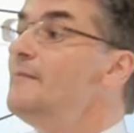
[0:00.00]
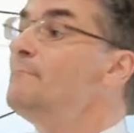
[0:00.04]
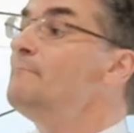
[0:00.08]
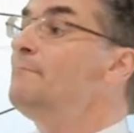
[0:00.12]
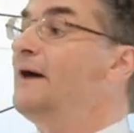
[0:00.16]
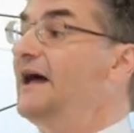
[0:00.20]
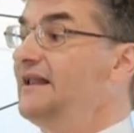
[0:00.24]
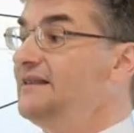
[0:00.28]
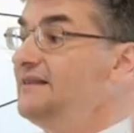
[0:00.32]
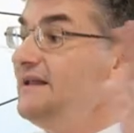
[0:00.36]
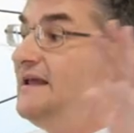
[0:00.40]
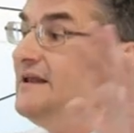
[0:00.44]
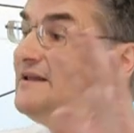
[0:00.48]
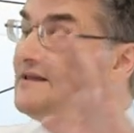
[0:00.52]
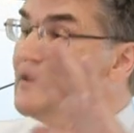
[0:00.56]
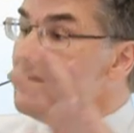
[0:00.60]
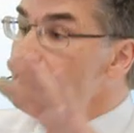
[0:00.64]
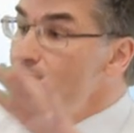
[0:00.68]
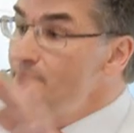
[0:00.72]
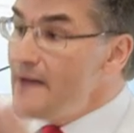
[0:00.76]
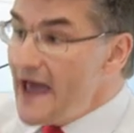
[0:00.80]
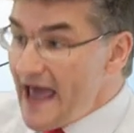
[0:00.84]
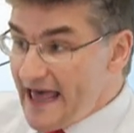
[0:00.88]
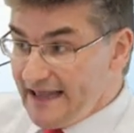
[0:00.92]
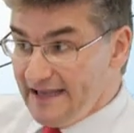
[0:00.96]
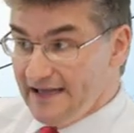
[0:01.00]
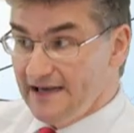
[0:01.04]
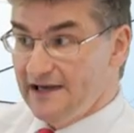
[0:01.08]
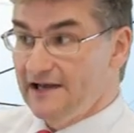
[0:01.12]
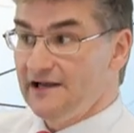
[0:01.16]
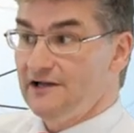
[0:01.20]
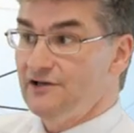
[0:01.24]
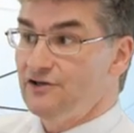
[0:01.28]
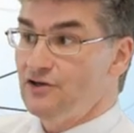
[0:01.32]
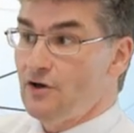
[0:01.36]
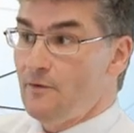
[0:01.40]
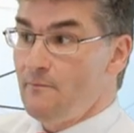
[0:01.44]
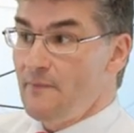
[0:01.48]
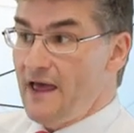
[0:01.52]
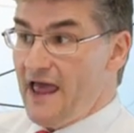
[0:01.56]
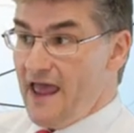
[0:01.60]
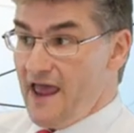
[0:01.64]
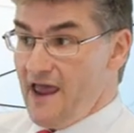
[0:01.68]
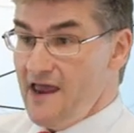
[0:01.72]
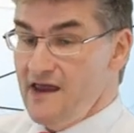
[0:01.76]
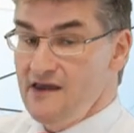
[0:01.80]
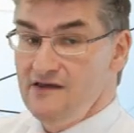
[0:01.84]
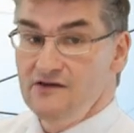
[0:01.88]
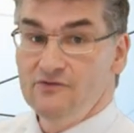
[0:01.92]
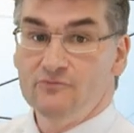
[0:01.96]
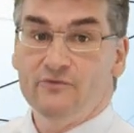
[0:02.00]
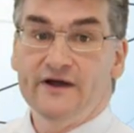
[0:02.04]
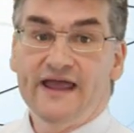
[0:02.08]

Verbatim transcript: But in the medical domain,